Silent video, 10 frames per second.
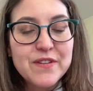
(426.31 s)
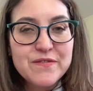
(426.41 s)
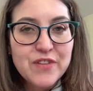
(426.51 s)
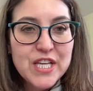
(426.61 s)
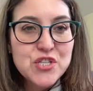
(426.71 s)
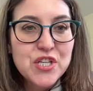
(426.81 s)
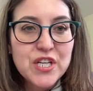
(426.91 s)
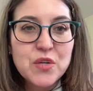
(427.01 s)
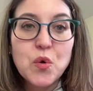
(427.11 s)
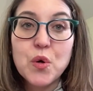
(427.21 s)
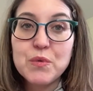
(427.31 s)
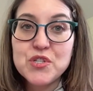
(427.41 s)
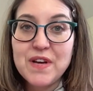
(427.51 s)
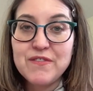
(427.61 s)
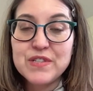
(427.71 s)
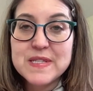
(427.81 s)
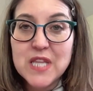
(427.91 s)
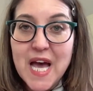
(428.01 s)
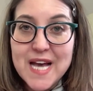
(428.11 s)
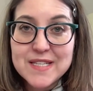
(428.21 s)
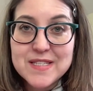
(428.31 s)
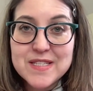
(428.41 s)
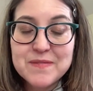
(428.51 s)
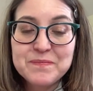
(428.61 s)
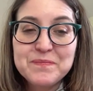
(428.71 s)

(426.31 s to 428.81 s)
inflation or whichever is less.